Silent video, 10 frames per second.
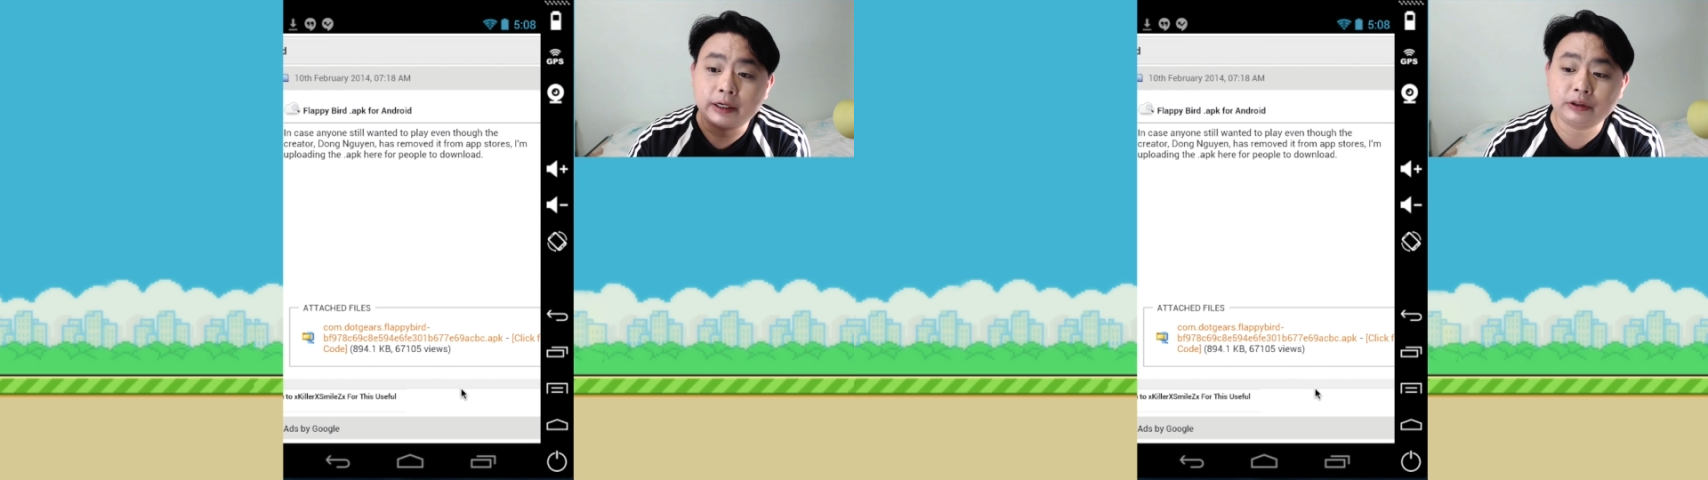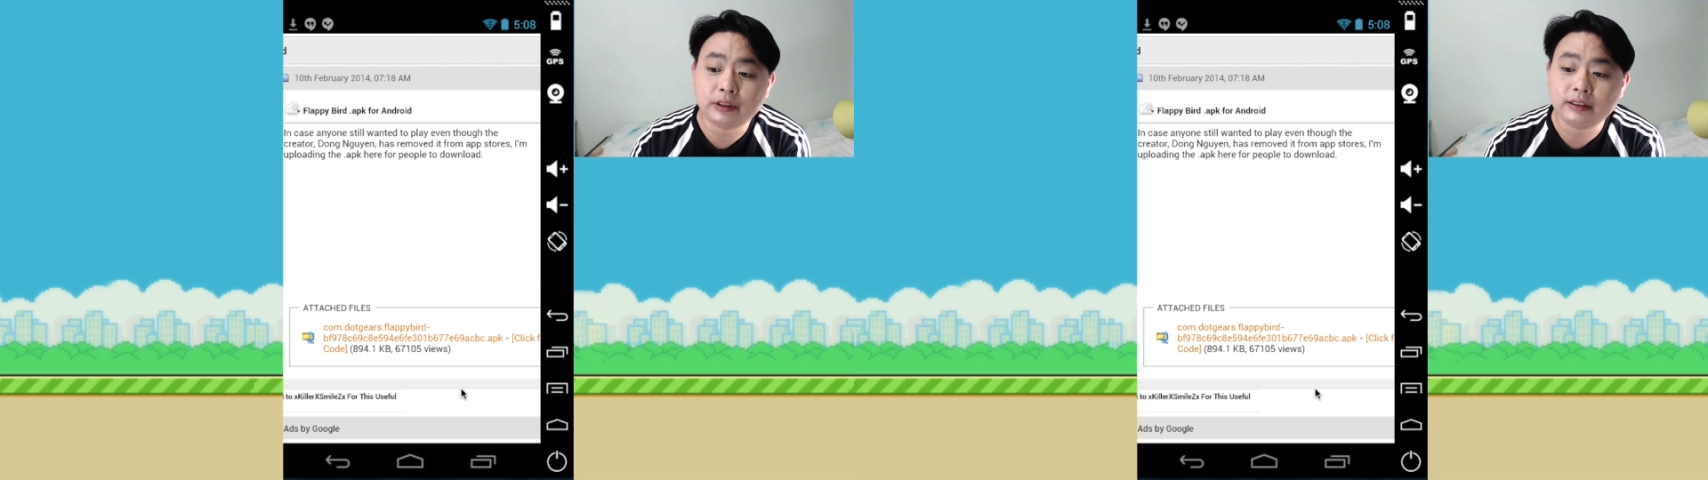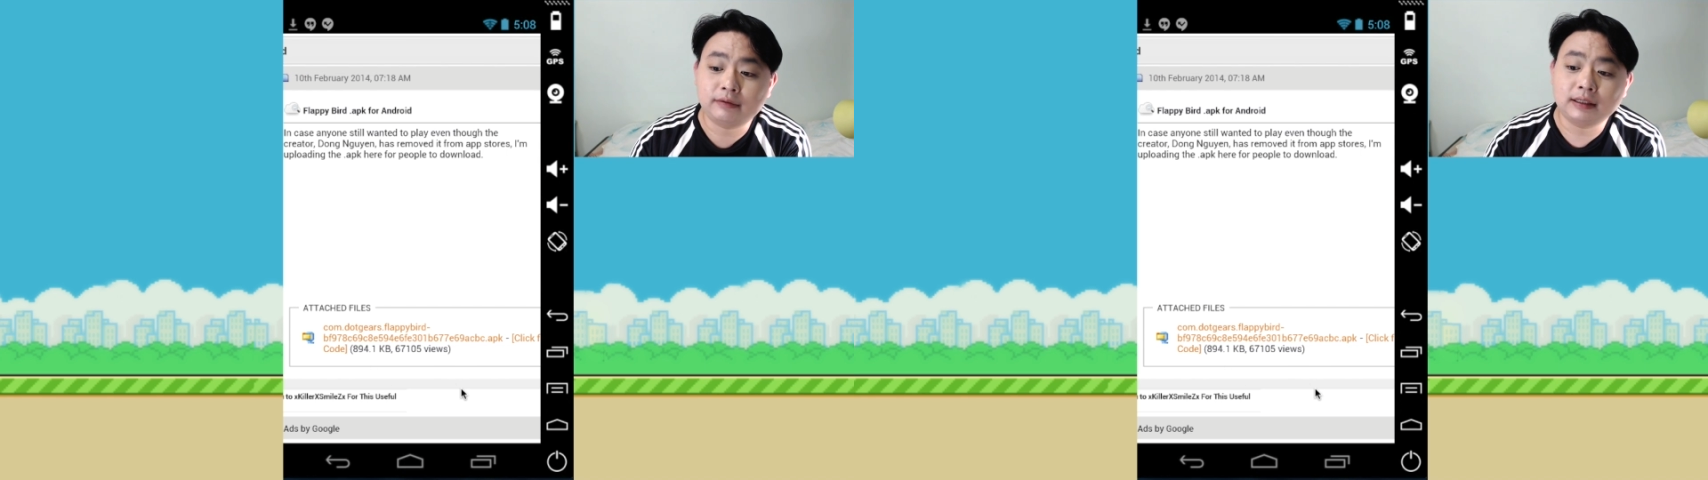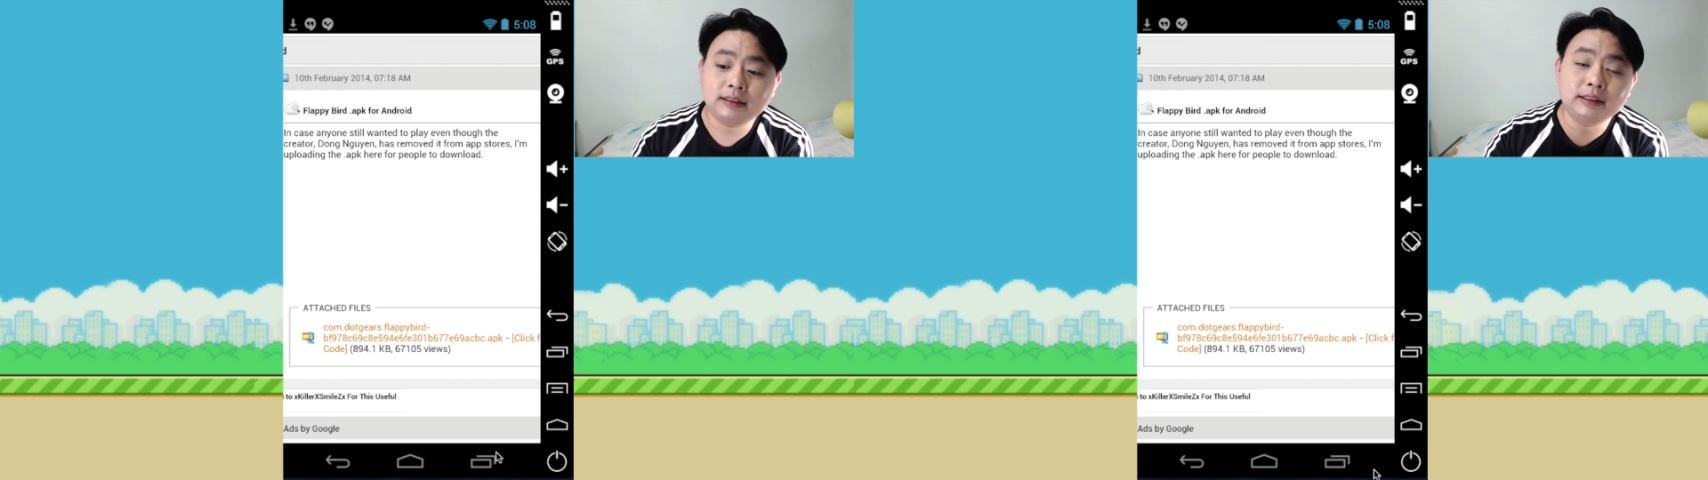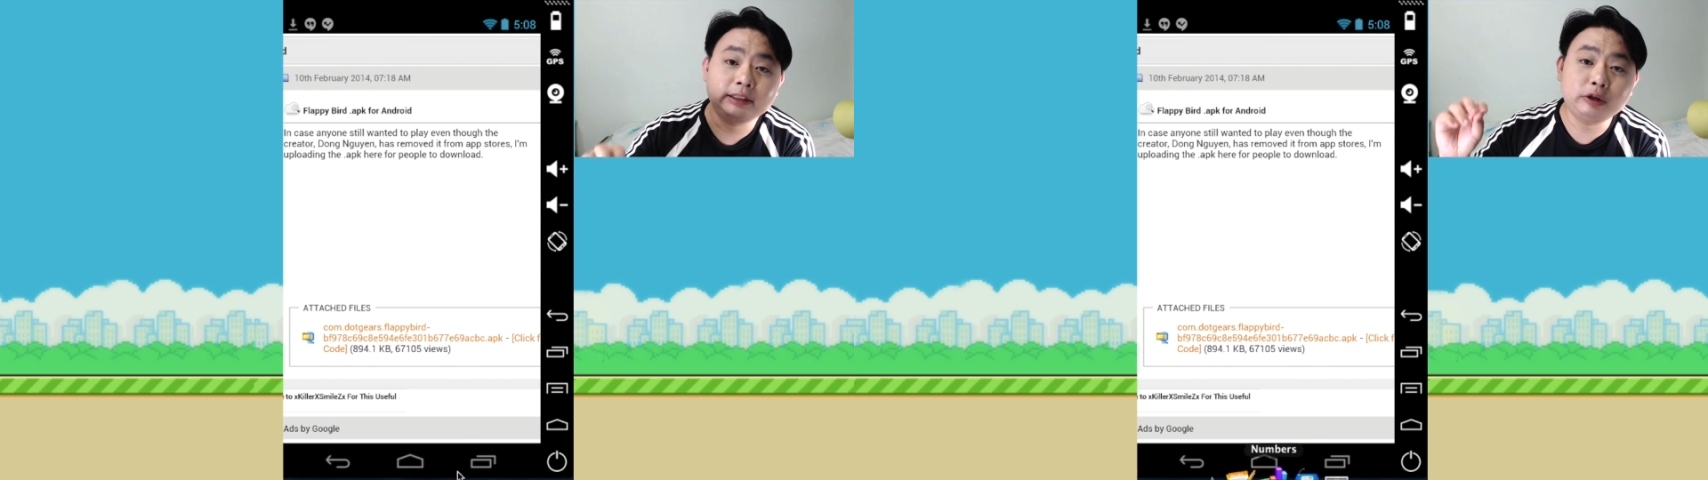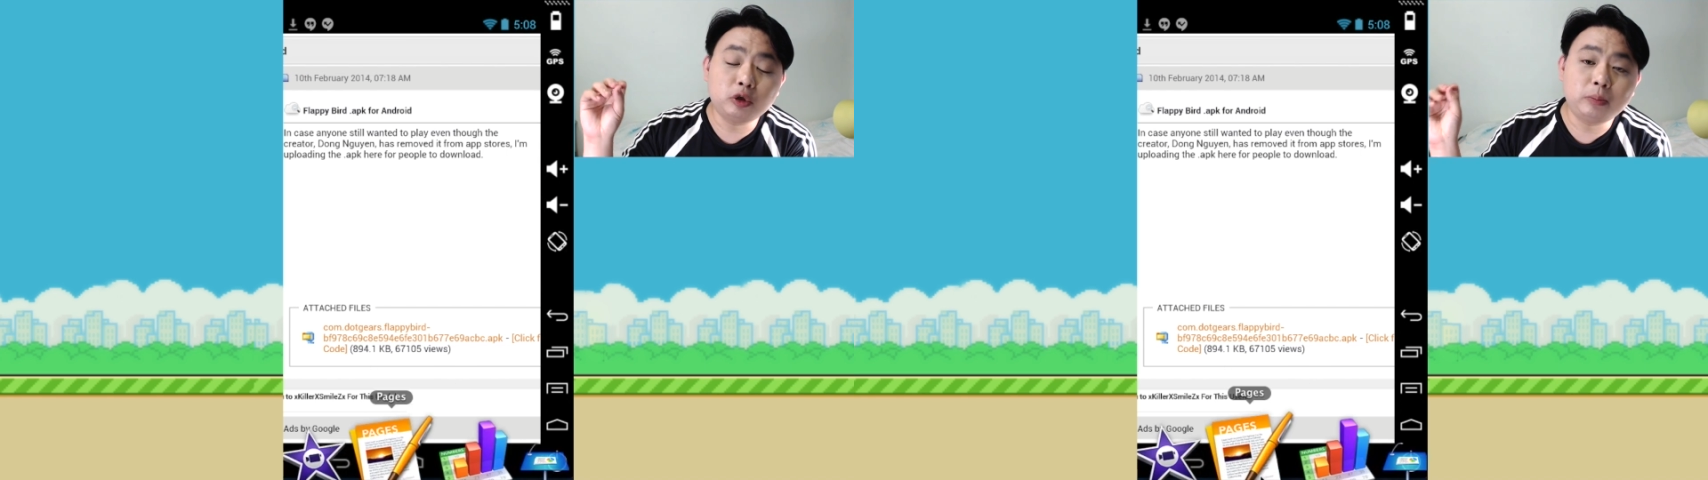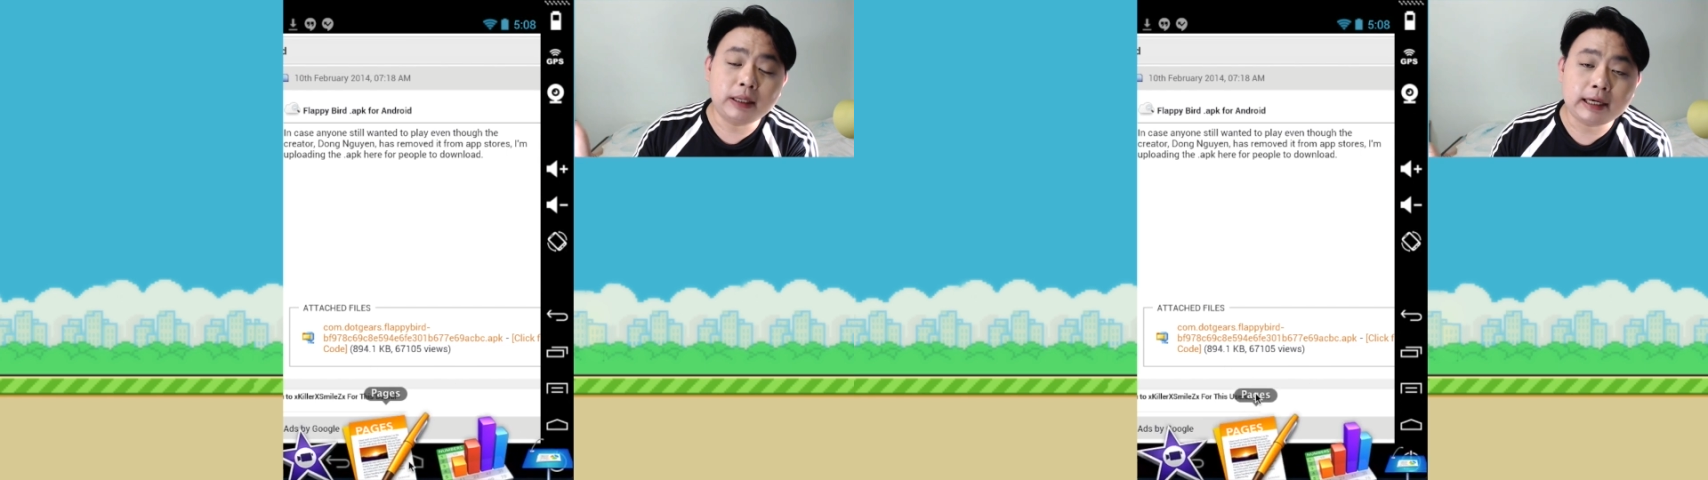Android devices, it will be